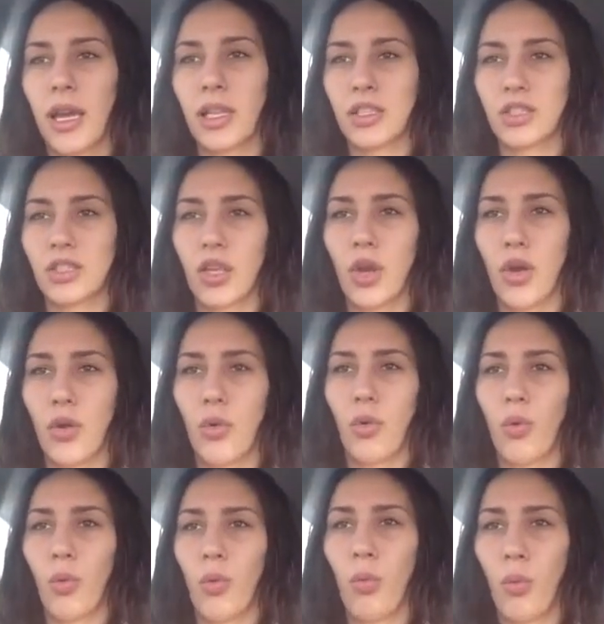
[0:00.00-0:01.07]
And so
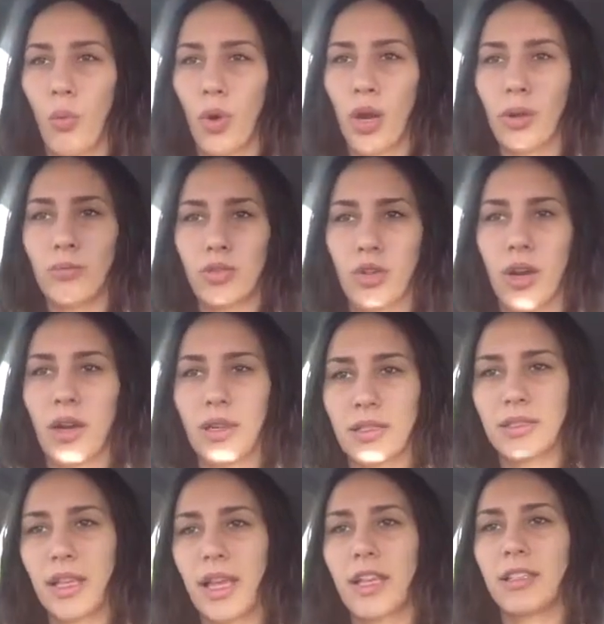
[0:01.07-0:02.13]
what I'm trying to
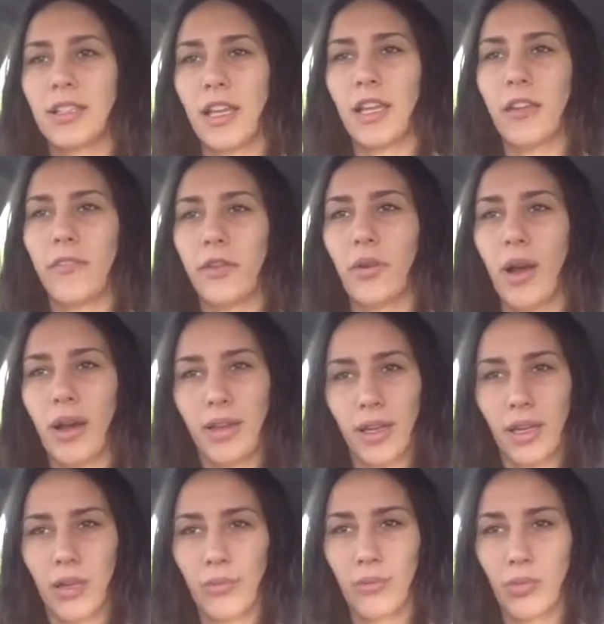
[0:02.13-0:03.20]
say is that if you are
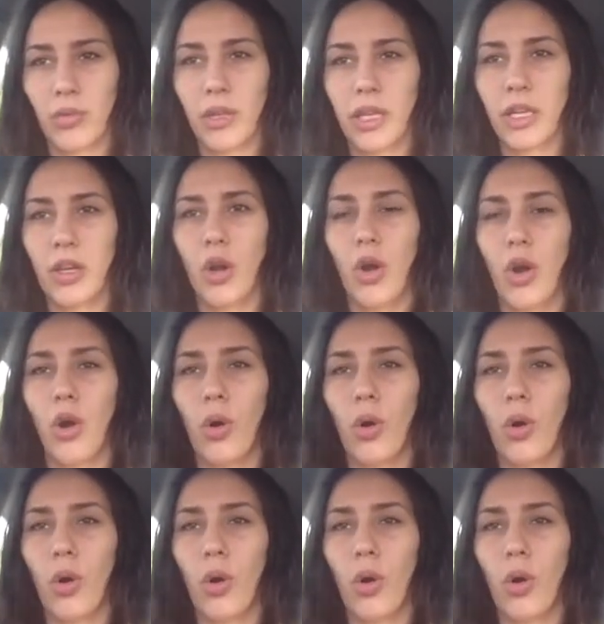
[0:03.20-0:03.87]
getting bullied